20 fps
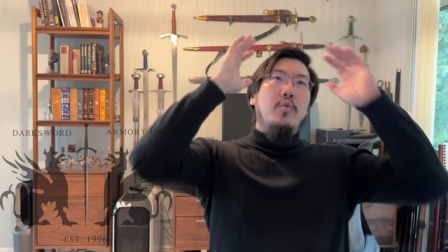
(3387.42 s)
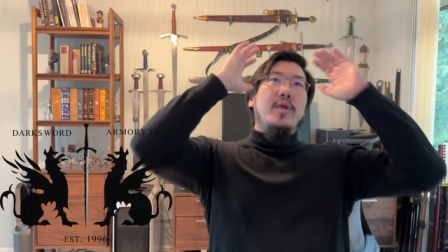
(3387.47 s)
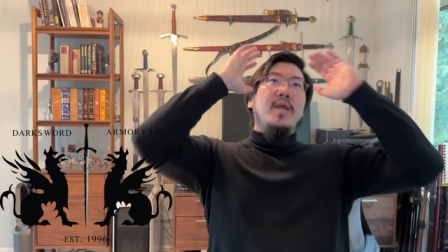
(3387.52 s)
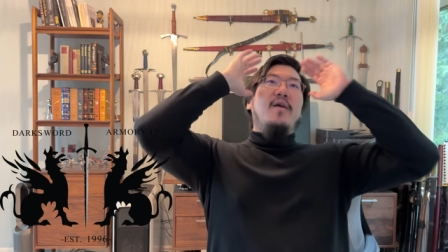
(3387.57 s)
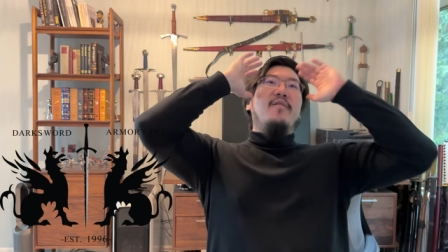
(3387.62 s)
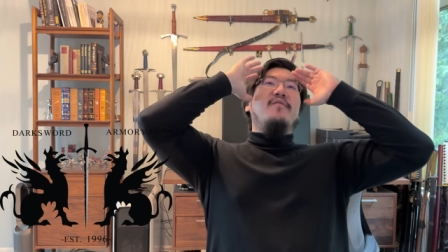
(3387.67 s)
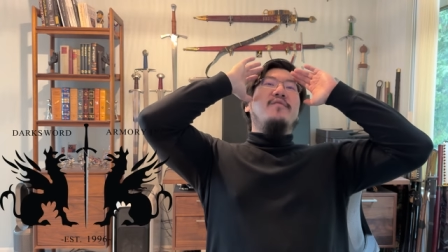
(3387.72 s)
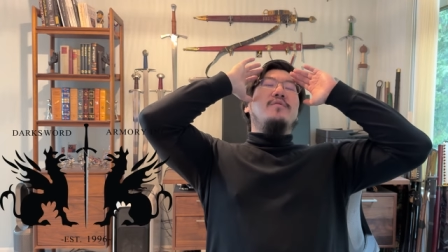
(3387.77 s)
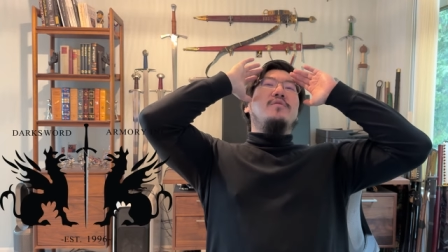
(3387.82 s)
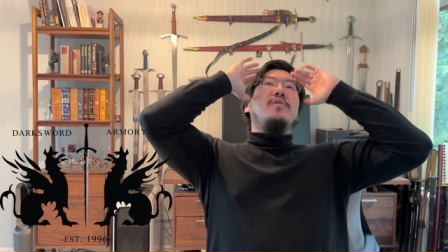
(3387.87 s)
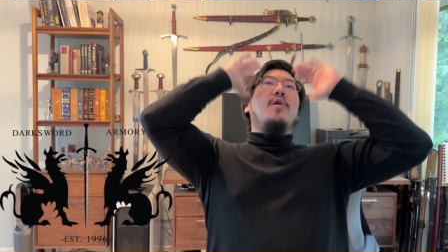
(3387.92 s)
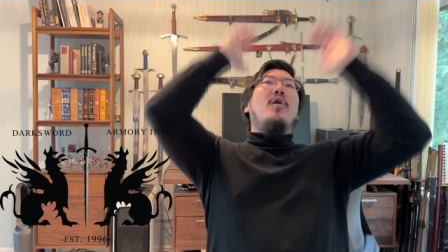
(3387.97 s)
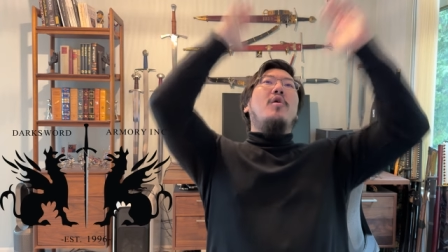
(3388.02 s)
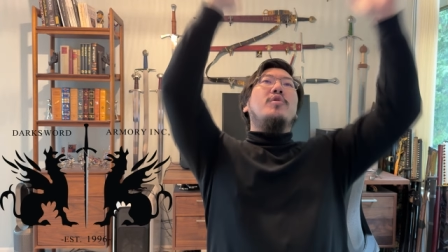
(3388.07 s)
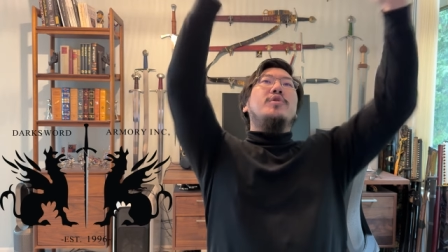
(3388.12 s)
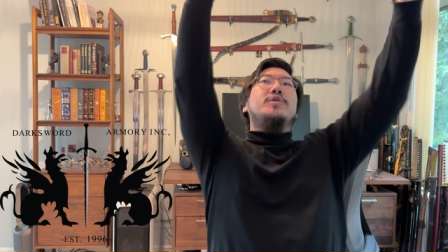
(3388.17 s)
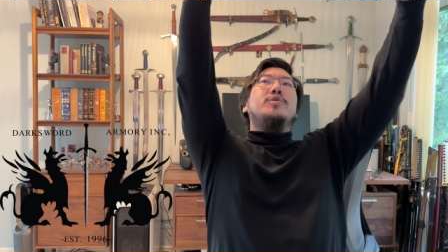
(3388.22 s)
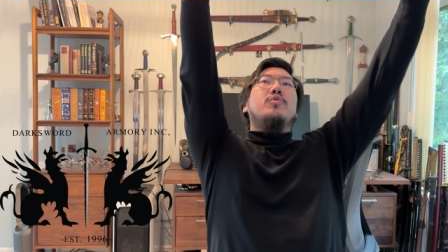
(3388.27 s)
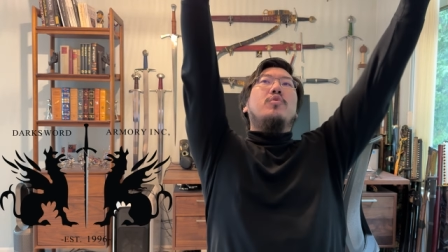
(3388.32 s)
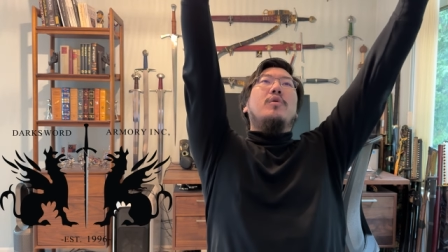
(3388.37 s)
we have
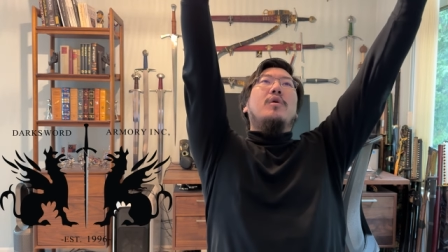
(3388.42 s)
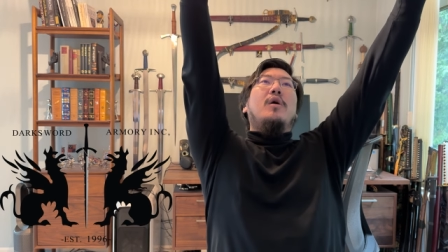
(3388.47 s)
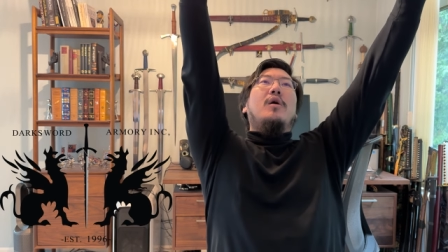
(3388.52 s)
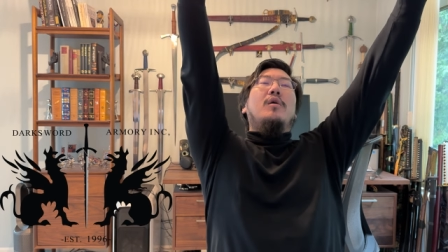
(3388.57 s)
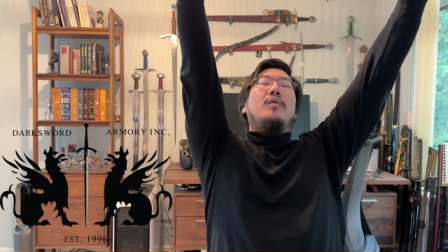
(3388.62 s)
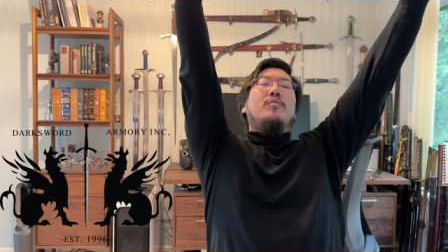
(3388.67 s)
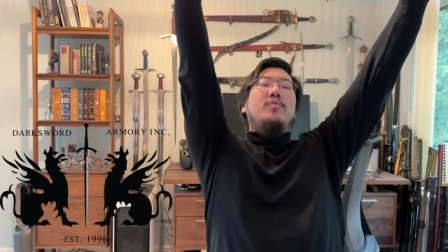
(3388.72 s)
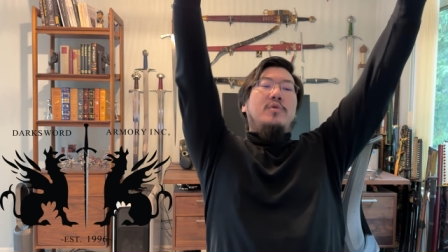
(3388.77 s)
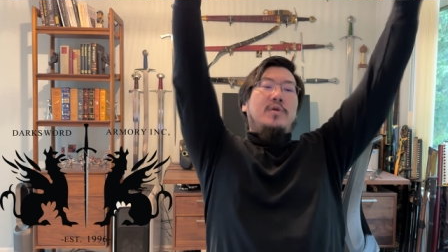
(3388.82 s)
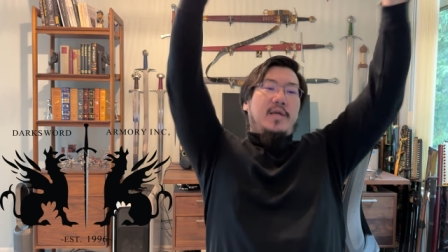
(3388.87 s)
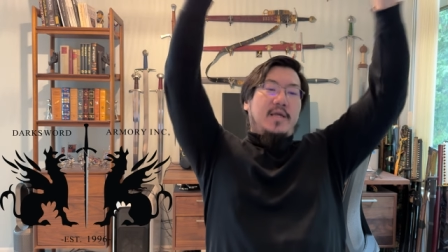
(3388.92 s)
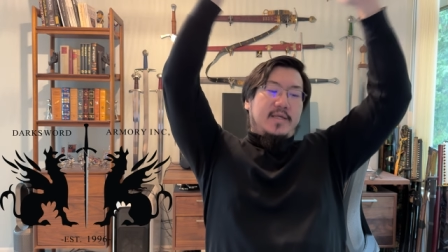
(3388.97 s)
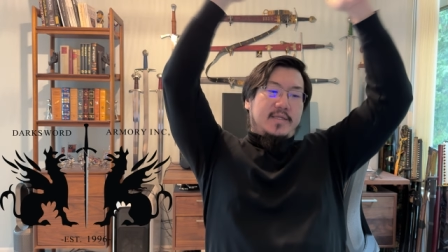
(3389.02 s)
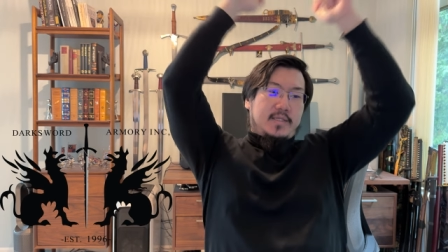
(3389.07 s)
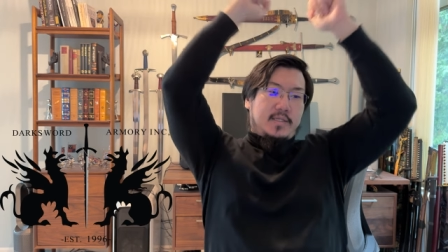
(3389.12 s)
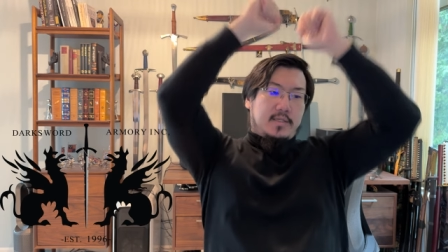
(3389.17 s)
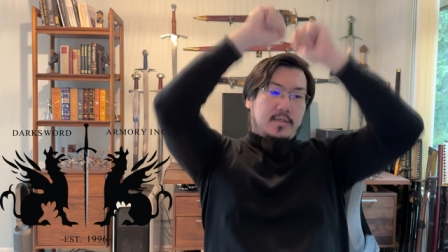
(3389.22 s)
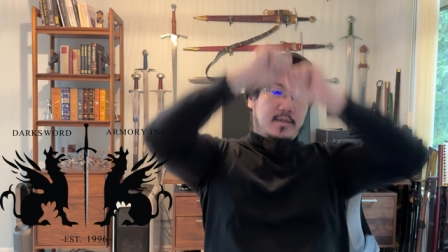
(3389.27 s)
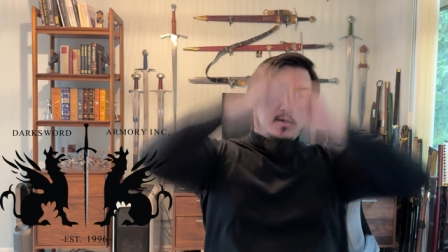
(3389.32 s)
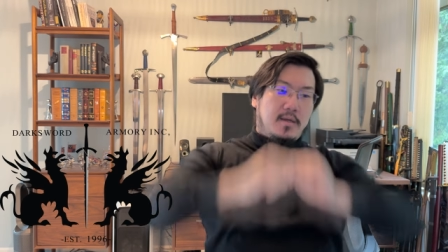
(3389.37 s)
Dark Sword
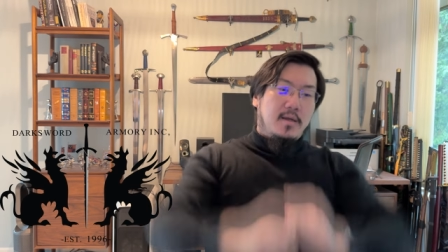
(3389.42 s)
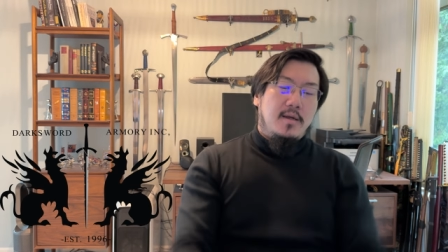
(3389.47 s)
Armories,